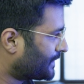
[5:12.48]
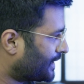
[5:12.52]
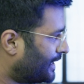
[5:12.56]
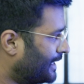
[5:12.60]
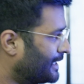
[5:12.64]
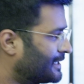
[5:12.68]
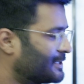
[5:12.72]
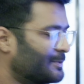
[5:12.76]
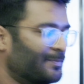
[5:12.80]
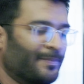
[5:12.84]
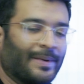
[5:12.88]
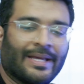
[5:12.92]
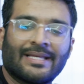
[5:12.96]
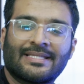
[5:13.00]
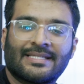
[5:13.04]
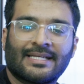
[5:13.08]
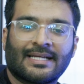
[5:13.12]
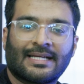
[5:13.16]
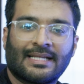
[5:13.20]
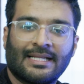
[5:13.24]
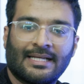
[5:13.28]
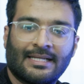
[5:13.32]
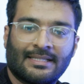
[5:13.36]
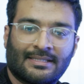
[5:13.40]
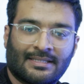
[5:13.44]
it's
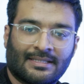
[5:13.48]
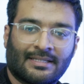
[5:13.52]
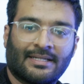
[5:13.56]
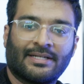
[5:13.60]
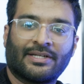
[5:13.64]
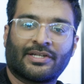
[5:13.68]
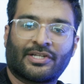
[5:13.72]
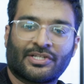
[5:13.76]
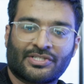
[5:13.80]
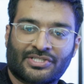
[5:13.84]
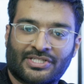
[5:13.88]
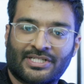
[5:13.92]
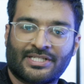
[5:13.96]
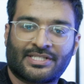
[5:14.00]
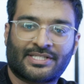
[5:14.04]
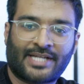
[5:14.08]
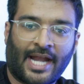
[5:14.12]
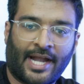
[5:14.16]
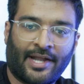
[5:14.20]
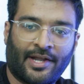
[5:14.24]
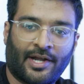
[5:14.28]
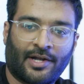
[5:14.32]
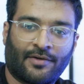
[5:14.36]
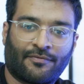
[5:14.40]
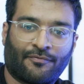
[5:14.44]
basically the industry
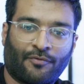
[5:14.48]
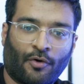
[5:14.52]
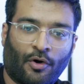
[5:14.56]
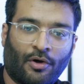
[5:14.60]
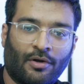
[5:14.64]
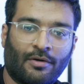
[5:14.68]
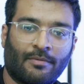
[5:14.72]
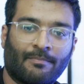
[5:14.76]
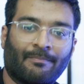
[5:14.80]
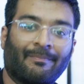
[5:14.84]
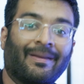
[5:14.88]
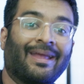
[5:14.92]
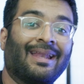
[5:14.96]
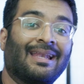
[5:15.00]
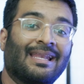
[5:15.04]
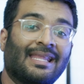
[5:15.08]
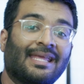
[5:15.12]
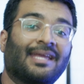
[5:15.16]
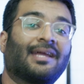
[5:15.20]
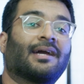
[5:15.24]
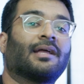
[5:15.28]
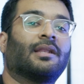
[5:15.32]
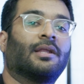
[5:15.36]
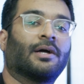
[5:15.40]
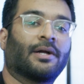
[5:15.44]
standard for
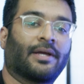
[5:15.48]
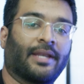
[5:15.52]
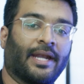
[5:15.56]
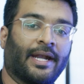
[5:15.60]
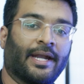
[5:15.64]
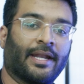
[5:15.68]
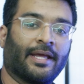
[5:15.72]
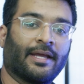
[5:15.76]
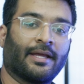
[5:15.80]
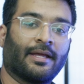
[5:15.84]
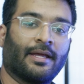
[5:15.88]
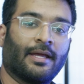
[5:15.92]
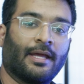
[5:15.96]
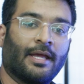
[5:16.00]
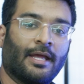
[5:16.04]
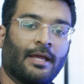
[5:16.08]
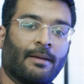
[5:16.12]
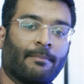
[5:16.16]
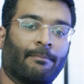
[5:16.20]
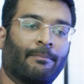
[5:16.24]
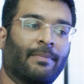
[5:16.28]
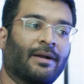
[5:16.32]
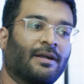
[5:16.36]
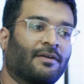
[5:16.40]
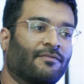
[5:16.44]
mainly color grading,
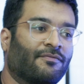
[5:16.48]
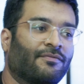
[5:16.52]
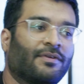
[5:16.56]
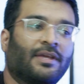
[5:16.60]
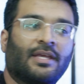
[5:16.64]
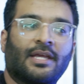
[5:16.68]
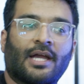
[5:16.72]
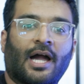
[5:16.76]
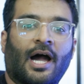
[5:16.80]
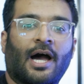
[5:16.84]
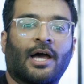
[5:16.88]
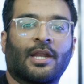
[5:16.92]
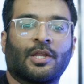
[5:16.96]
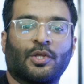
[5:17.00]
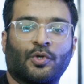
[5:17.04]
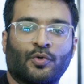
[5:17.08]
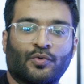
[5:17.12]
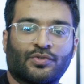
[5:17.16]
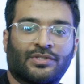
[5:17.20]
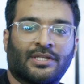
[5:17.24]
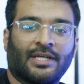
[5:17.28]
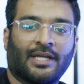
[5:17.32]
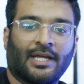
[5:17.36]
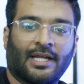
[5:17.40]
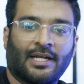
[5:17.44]
but we are
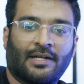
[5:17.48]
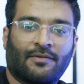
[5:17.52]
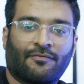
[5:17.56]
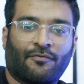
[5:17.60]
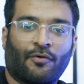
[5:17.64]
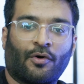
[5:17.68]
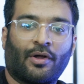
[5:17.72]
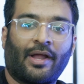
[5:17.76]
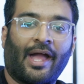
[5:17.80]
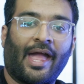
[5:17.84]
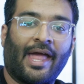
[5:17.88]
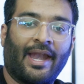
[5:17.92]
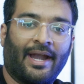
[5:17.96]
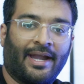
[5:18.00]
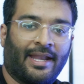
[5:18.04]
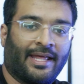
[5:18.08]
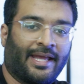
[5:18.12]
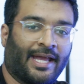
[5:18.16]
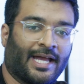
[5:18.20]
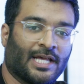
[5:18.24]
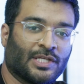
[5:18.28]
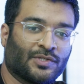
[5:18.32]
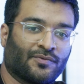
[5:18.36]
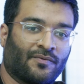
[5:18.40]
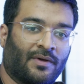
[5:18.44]
using it for
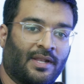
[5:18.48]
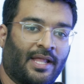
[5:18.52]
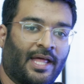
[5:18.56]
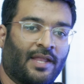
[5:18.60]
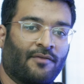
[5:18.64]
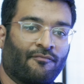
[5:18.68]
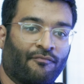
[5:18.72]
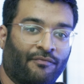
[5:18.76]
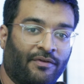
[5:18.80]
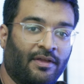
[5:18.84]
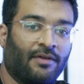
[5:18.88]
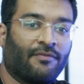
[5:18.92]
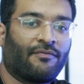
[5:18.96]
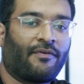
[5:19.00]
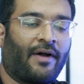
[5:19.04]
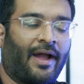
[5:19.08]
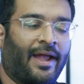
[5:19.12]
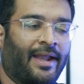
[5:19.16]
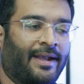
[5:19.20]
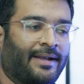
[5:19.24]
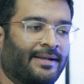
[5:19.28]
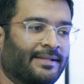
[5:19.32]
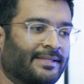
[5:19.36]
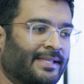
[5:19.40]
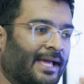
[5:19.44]
editing as well, and we
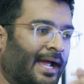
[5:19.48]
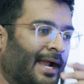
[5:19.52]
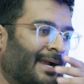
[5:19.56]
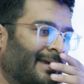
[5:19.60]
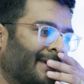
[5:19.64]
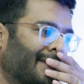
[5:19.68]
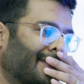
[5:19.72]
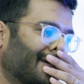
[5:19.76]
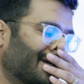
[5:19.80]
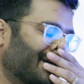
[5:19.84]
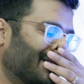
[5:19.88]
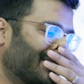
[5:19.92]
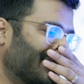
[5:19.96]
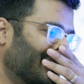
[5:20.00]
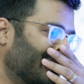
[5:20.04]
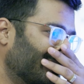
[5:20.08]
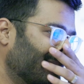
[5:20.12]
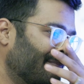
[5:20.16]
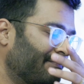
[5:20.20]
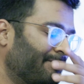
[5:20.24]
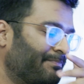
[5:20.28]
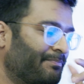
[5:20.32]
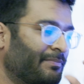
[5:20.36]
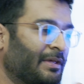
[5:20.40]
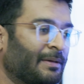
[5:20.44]
find that
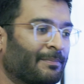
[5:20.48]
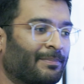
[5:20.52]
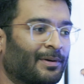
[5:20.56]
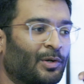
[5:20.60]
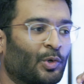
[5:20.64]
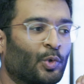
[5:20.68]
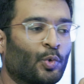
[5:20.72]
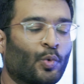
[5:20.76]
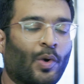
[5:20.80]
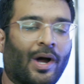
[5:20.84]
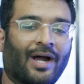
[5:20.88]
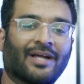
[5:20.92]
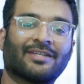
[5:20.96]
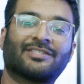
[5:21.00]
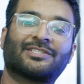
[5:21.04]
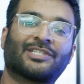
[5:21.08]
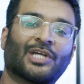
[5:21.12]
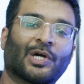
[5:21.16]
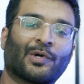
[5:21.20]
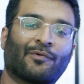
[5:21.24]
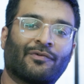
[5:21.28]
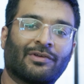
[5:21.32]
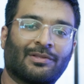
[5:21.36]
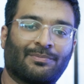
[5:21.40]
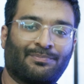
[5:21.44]
people who are
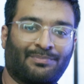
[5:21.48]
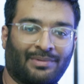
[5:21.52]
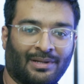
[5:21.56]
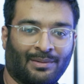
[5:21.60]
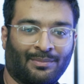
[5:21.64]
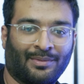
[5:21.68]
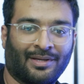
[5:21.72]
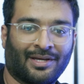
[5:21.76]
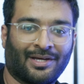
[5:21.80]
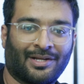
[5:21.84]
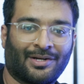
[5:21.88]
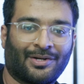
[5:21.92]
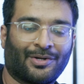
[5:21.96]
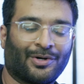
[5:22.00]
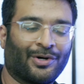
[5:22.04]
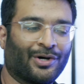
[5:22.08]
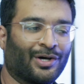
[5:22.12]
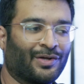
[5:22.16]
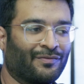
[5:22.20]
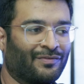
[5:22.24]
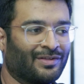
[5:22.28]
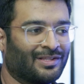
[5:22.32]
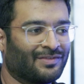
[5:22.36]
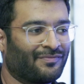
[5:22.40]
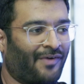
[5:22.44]
stuck with Premiere
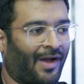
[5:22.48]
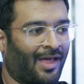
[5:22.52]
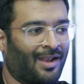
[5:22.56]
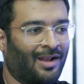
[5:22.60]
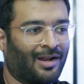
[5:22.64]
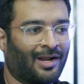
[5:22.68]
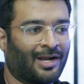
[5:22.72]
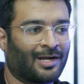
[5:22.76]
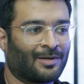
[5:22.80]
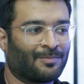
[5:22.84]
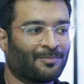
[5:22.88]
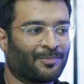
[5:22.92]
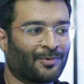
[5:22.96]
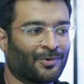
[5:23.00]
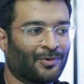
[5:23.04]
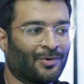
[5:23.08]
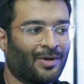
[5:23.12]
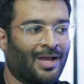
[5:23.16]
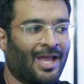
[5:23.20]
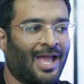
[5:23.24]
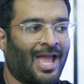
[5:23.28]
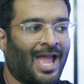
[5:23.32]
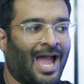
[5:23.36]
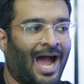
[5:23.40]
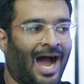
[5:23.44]
or with Final Cut Pro
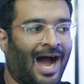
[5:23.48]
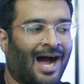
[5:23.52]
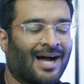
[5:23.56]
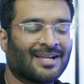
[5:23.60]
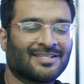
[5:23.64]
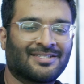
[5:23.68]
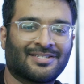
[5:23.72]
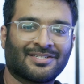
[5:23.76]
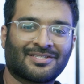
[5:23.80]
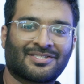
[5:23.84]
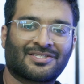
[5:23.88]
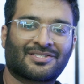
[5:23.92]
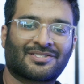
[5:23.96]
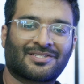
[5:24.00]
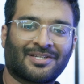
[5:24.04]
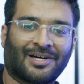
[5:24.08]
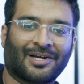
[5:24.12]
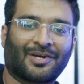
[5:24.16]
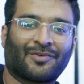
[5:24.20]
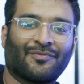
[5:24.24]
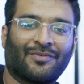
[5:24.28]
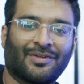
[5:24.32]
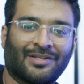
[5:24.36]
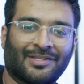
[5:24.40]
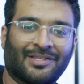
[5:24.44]
are just
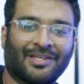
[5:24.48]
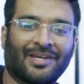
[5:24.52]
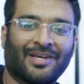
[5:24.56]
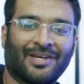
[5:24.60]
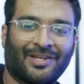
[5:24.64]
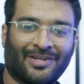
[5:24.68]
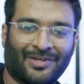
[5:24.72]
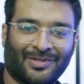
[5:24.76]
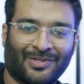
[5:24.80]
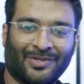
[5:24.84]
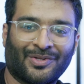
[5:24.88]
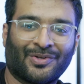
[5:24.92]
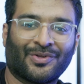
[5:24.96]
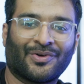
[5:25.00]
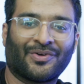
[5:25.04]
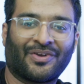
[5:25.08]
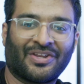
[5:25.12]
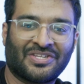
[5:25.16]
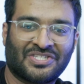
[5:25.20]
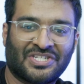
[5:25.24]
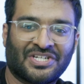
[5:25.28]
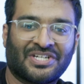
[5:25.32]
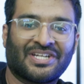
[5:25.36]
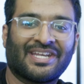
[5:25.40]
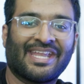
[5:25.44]
stuck with their
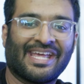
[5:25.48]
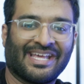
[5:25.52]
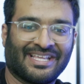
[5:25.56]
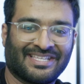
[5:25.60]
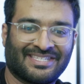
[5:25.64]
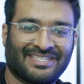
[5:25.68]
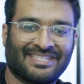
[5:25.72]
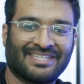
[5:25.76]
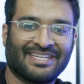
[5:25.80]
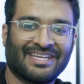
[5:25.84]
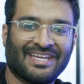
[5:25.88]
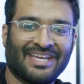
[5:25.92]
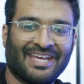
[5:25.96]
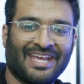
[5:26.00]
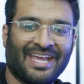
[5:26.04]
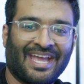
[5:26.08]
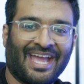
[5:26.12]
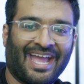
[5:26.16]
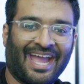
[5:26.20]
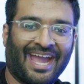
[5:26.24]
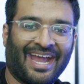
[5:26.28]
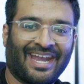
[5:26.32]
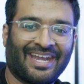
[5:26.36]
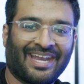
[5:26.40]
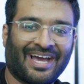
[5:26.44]
rigidness
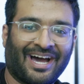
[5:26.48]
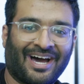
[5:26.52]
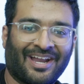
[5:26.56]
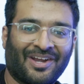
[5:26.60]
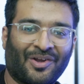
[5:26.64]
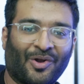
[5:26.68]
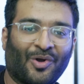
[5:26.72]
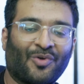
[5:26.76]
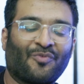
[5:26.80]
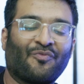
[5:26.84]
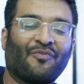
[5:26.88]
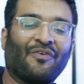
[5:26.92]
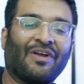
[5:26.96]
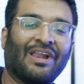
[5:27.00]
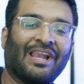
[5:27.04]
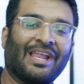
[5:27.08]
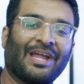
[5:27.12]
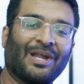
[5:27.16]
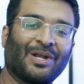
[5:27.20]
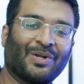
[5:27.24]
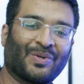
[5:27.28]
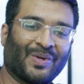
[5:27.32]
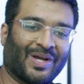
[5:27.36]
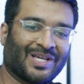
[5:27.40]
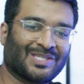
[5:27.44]
and are not
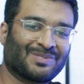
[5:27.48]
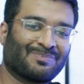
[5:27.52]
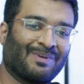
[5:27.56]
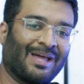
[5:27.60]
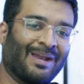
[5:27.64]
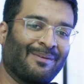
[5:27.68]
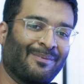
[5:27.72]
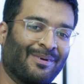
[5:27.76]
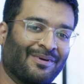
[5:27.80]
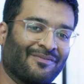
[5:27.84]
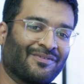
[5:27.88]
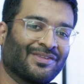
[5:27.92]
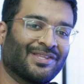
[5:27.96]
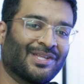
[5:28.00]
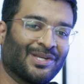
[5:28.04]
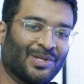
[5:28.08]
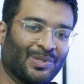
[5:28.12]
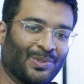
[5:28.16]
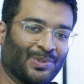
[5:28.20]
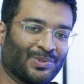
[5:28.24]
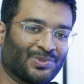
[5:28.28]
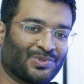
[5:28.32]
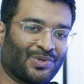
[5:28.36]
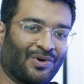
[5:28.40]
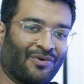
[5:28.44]
willing to experiment with the
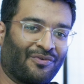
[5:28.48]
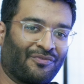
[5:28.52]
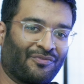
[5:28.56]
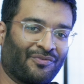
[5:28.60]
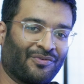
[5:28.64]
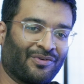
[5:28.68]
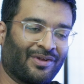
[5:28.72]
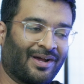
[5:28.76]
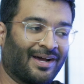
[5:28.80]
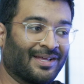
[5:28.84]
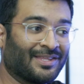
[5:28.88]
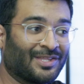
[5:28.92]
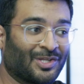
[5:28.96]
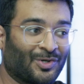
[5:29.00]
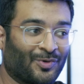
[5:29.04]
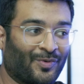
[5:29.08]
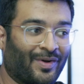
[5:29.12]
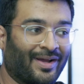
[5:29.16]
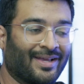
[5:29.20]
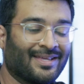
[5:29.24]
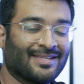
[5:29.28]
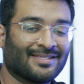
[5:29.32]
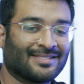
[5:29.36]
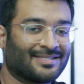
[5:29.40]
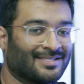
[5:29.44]
new software.
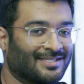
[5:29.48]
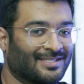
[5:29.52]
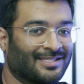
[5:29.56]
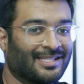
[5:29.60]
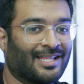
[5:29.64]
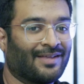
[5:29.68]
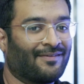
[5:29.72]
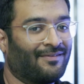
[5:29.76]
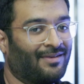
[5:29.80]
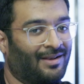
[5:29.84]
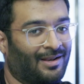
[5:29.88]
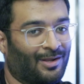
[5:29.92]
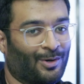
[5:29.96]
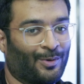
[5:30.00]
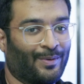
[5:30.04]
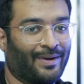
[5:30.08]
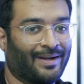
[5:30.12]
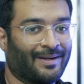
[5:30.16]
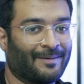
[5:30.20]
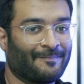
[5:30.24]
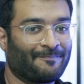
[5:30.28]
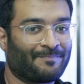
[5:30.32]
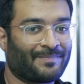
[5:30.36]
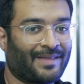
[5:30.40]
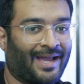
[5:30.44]
Otherwise they will love
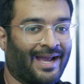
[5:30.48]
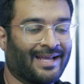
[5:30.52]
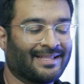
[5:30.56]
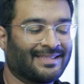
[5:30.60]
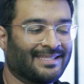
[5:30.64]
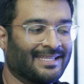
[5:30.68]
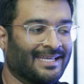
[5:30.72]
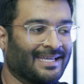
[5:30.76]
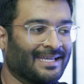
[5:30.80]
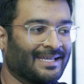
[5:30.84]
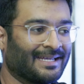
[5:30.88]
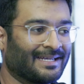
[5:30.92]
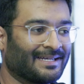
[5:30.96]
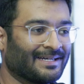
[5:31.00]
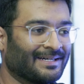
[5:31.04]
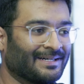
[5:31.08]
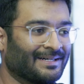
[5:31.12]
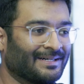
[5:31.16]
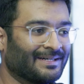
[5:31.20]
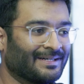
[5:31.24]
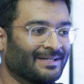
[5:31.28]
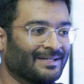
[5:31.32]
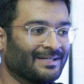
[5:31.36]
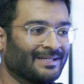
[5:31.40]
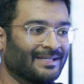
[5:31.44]
it. I think
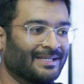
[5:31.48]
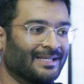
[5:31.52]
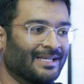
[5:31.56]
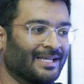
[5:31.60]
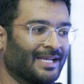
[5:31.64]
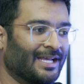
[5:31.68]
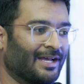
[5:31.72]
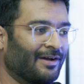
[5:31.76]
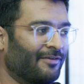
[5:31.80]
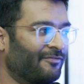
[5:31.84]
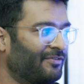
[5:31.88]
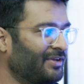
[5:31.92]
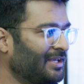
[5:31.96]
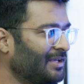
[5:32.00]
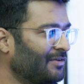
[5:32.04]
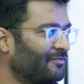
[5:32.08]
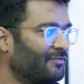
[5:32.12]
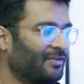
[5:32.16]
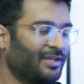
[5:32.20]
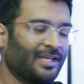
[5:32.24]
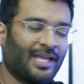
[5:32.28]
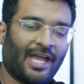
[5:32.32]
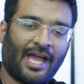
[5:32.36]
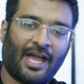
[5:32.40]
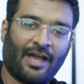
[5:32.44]

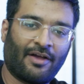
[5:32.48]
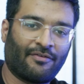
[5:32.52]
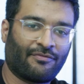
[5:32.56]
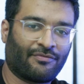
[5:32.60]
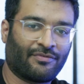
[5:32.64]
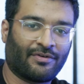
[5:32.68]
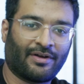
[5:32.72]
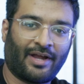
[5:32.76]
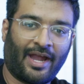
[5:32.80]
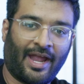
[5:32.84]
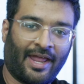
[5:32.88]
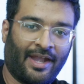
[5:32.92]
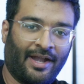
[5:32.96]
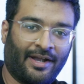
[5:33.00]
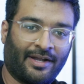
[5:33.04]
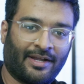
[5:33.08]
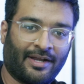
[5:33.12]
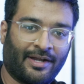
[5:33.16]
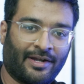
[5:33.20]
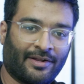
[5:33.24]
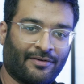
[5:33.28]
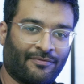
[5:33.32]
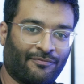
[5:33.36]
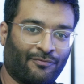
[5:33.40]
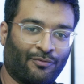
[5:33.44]
we have
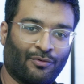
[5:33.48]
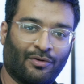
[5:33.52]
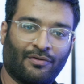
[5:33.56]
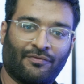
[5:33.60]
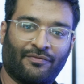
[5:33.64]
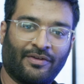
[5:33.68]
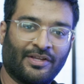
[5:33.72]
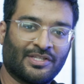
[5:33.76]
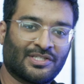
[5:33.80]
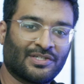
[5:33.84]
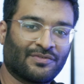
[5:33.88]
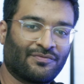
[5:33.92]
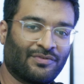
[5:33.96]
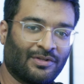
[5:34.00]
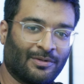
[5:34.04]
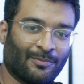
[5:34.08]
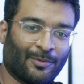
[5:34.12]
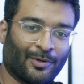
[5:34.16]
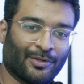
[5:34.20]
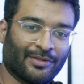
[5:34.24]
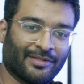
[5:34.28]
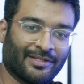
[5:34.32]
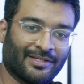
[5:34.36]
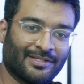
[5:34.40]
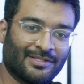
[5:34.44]
edited a full feature film
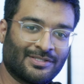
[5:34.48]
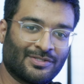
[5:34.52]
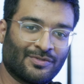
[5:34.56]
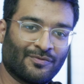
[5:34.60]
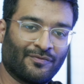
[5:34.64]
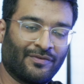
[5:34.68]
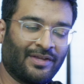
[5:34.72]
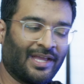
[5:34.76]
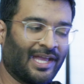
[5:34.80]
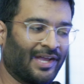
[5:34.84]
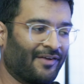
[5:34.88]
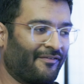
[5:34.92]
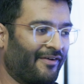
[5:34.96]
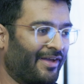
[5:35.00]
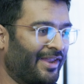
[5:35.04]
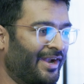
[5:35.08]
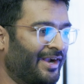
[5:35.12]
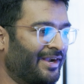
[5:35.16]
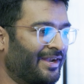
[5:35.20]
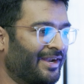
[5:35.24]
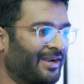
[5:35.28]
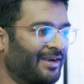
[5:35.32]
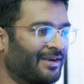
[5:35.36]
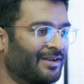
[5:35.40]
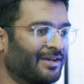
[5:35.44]
on this. We have
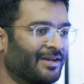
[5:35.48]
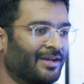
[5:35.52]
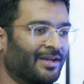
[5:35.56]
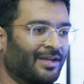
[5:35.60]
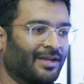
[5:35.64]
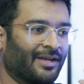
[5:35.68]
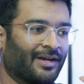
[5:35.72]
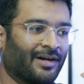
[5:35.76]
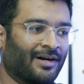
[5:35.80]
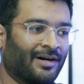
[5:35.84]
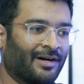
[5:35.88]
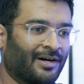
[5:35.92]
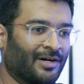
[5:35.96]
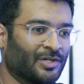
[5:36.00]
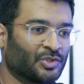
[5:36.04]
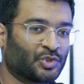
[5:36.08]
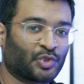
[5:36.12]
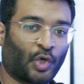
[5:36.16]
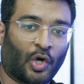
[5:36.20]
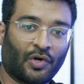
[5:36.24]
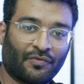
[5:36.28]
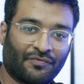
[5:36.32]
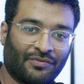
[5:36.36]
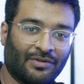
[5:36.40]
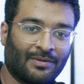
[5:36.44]
edited
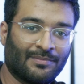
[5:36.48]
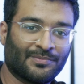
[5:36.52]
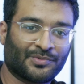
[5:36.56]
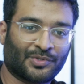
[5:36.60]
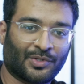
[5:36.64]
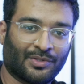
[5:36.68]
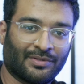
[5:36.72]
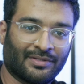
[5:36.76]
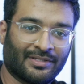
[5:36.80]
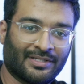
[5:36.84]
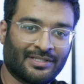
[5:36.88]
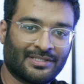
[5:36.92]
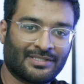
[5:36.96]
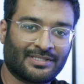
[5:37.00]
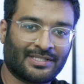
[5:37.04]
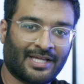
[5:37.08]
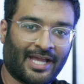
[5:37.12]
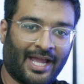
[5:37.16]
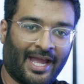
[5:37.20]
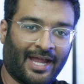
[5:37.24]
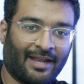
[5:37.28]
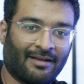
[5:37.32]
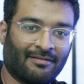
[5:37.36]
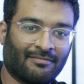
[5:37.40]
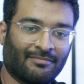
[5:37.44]
short films on this,
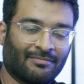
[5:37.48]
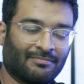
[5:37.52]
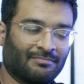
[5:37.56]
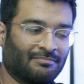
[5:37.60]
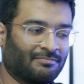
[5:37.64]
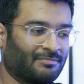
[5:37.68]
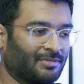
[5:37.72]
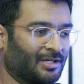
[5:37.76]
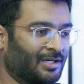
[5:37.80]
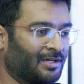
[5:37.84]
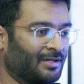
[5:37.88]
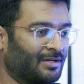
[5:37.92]
and